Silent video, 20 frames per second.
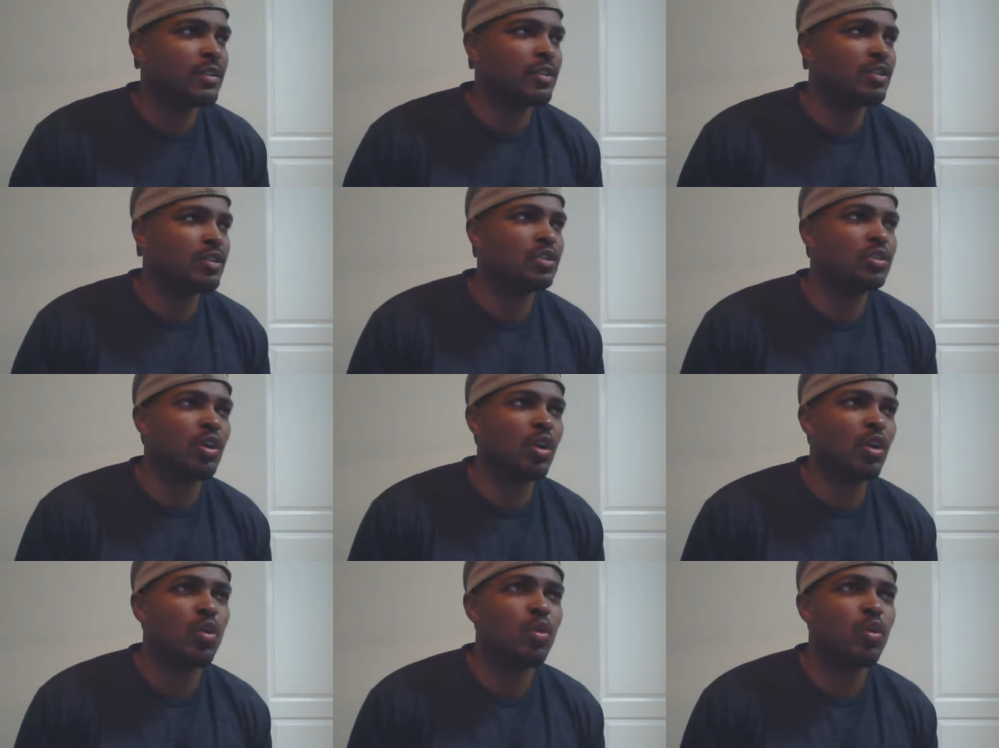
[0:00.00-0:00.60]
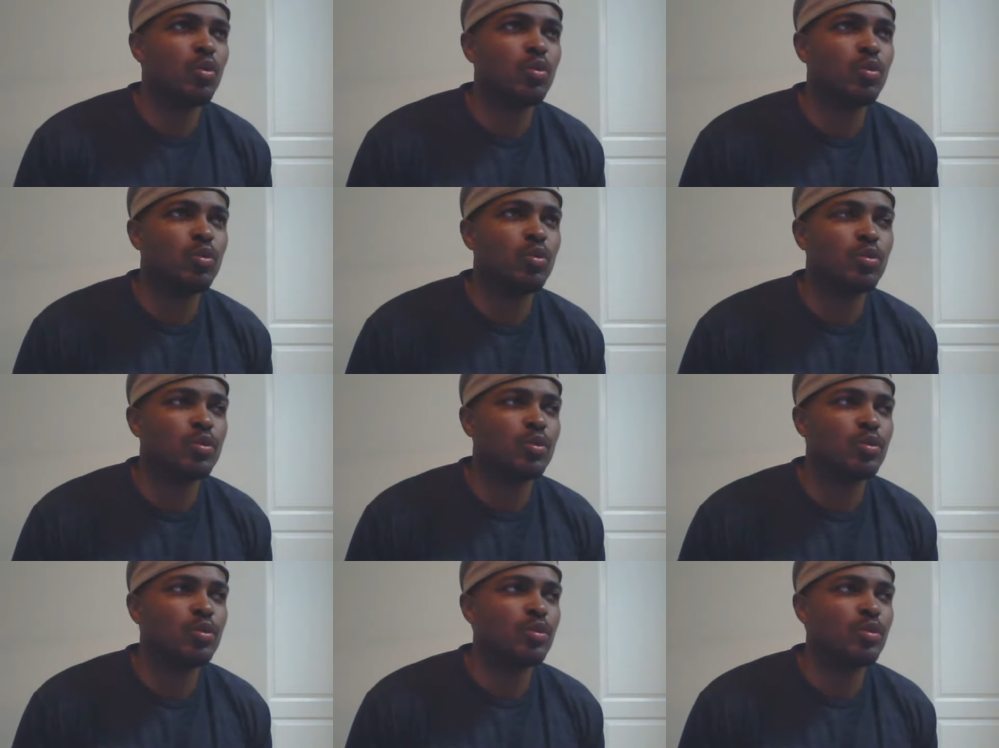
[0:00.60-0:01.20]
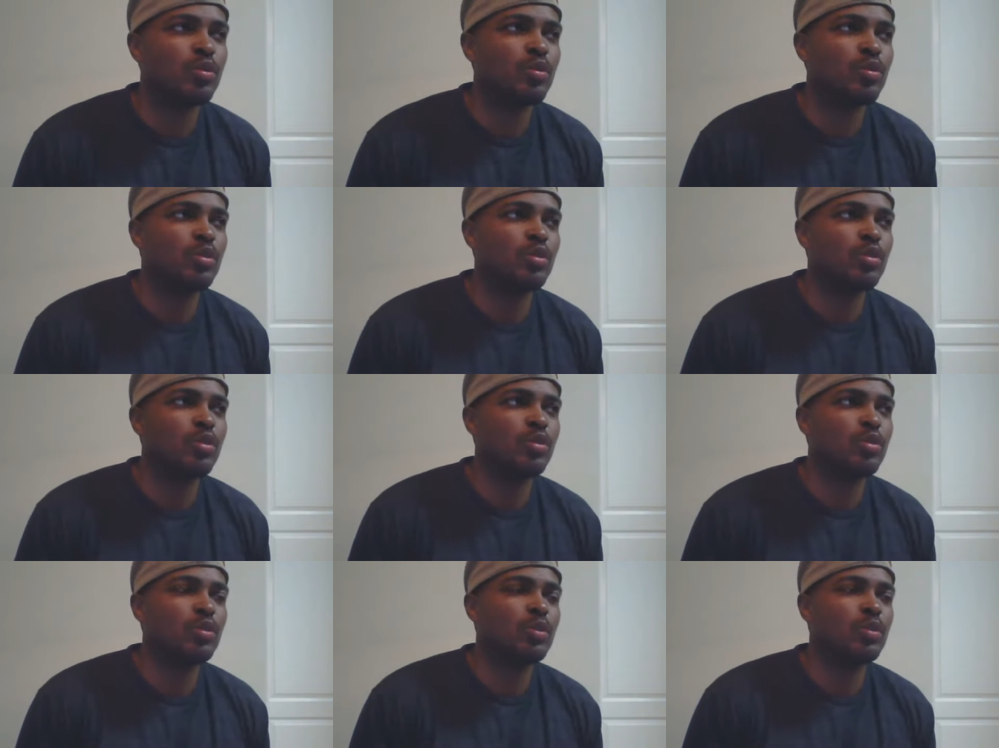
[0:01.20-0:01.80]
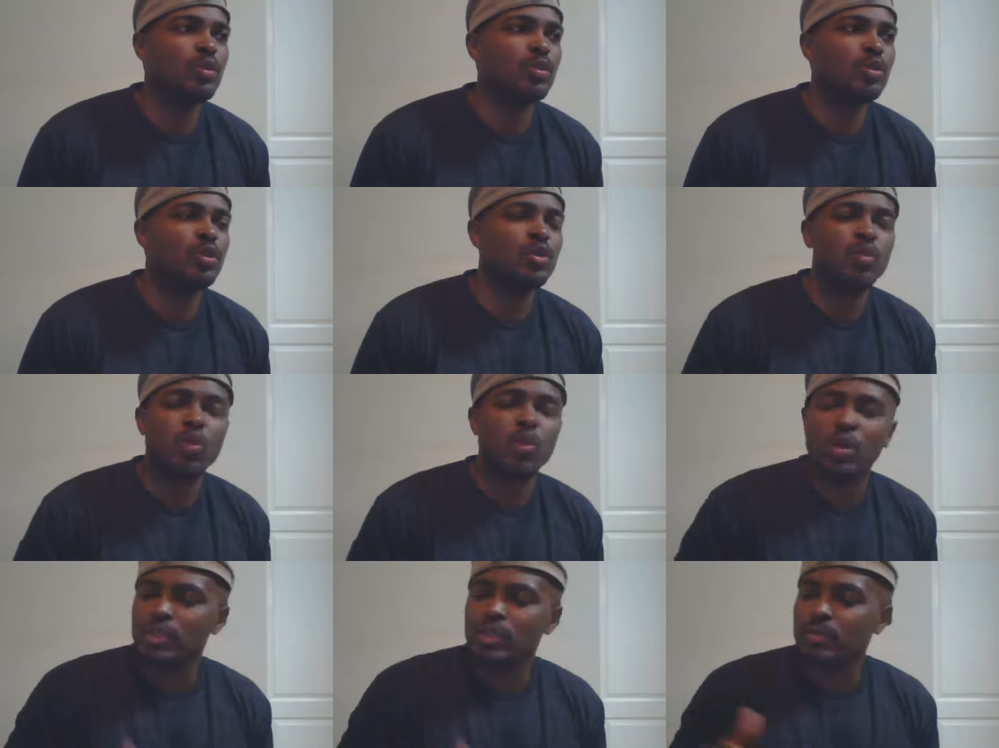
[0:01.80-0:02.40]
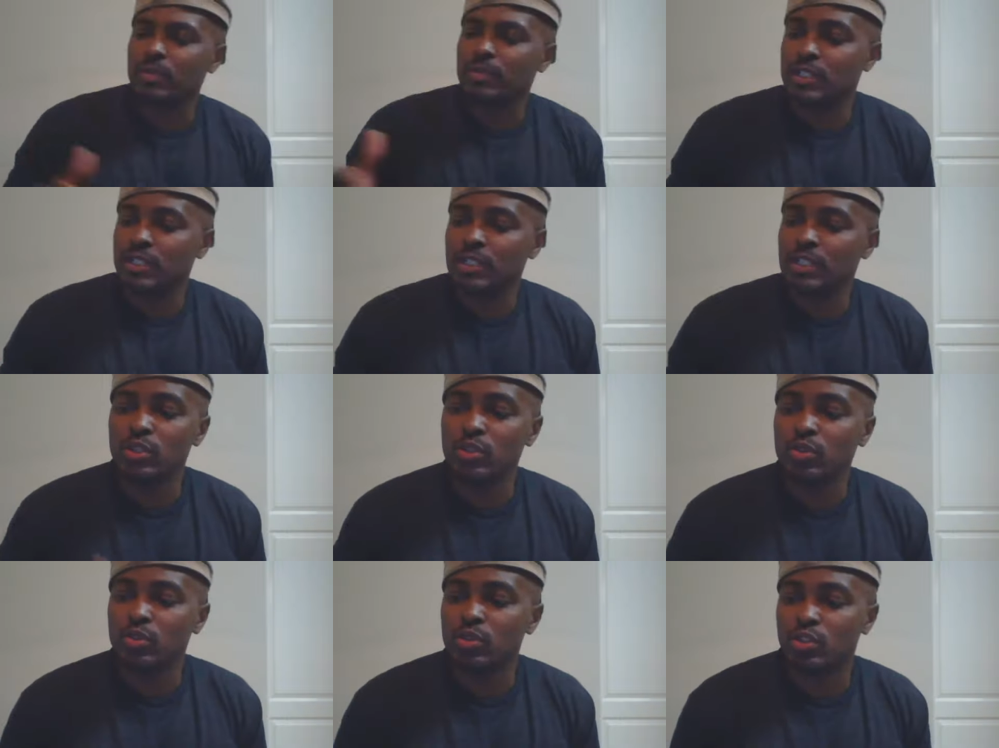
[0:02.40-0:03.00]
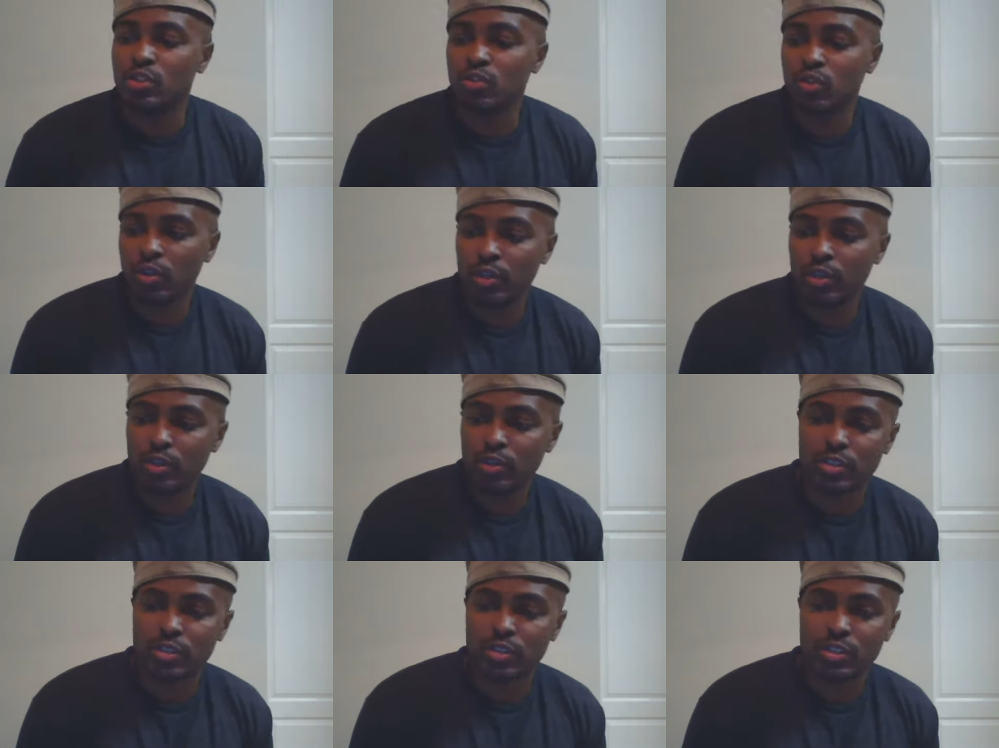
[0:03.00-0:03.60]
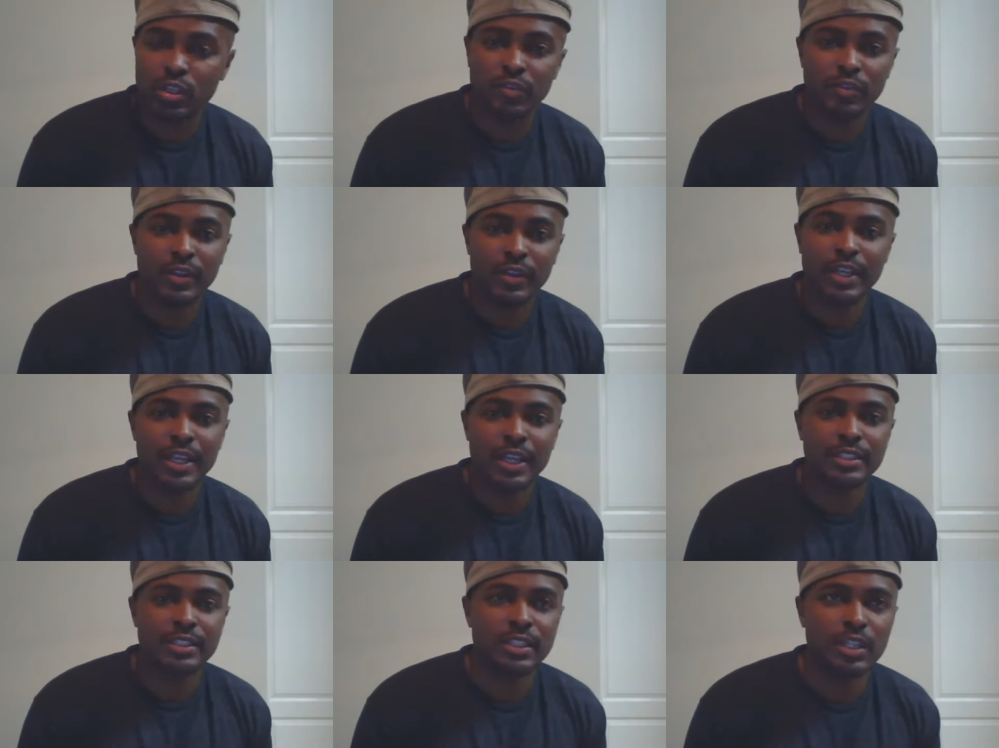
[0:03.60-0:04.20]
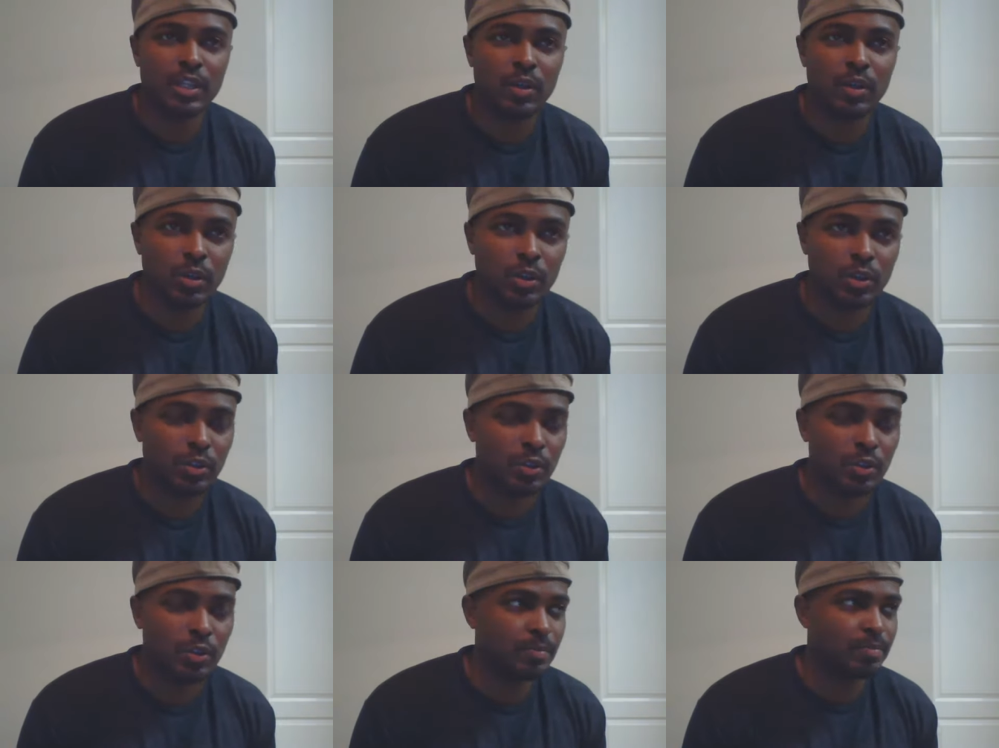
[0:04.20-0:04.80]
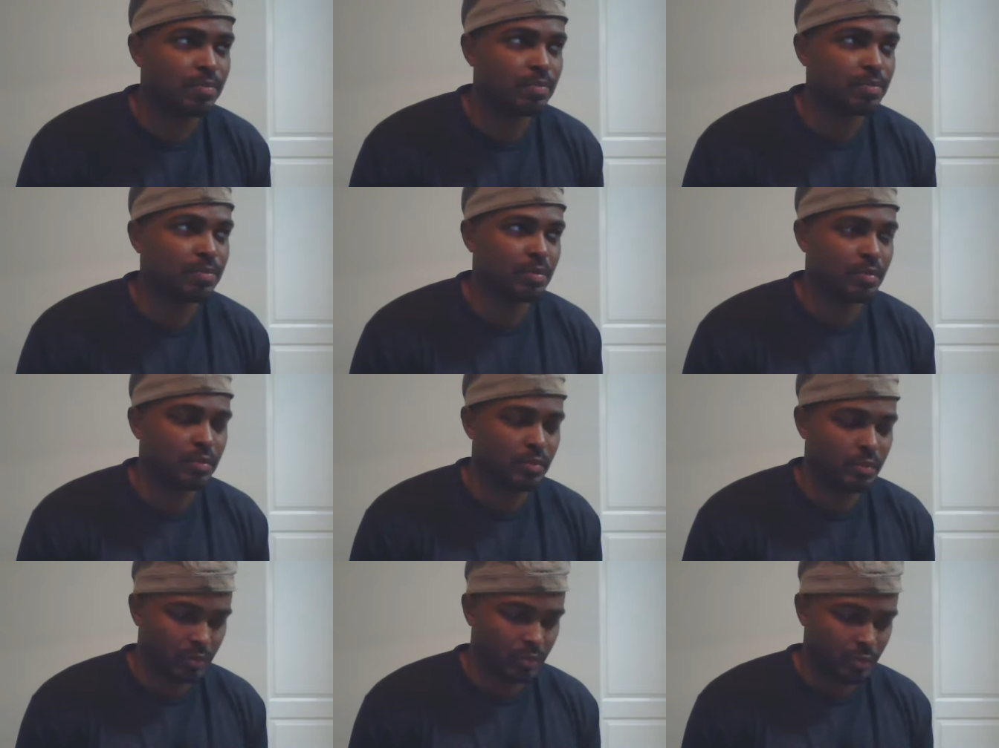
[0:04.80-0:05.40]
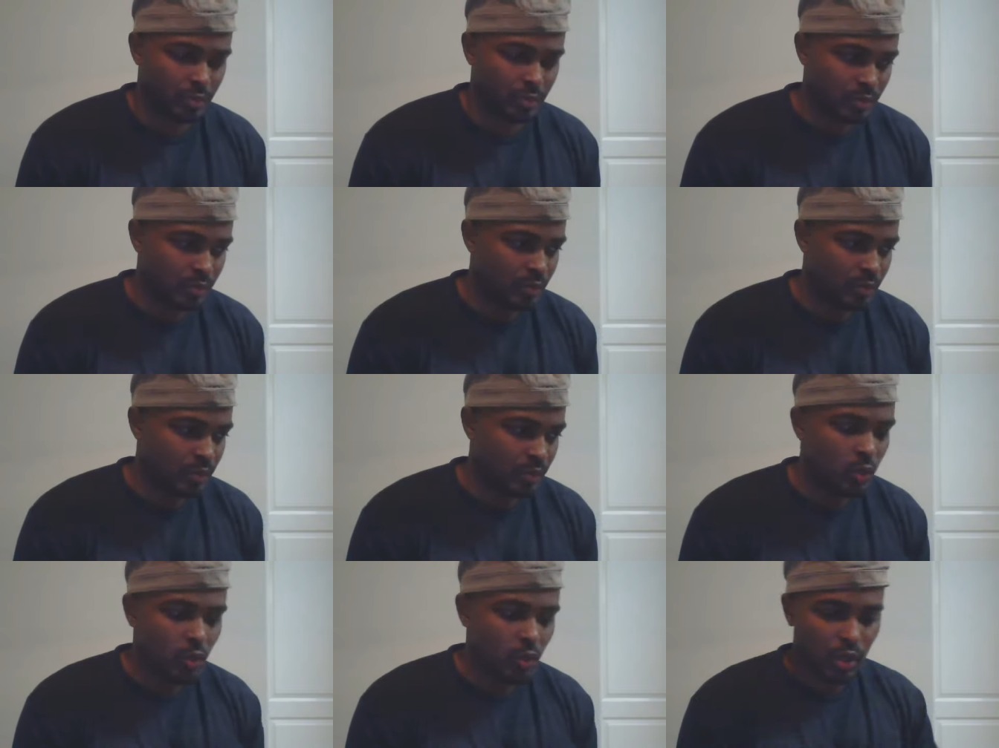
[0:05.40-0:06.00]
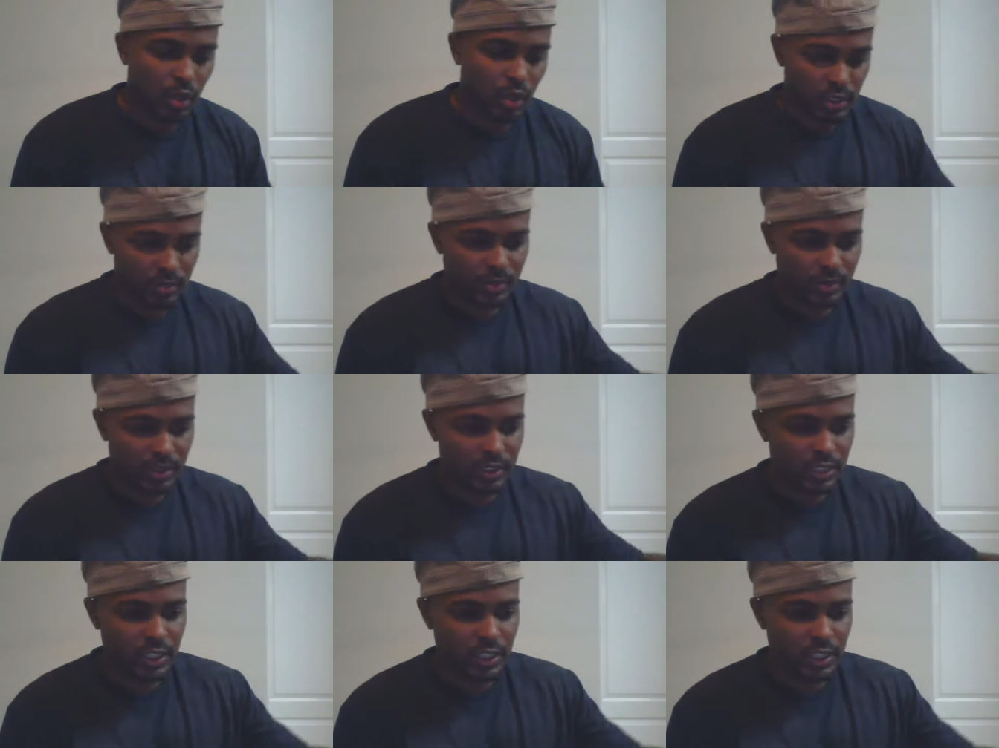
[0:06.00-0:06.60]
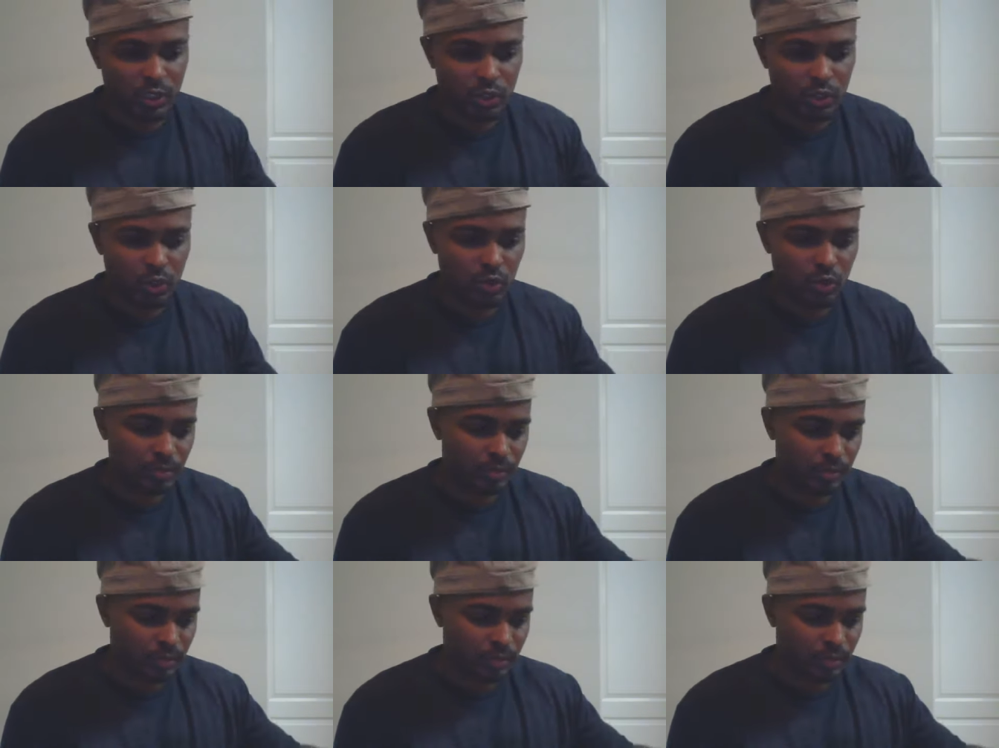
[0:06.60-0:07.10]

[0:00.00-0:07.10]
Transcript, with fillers: So you want them to see you destroy yourself and not say a word. You want them to see you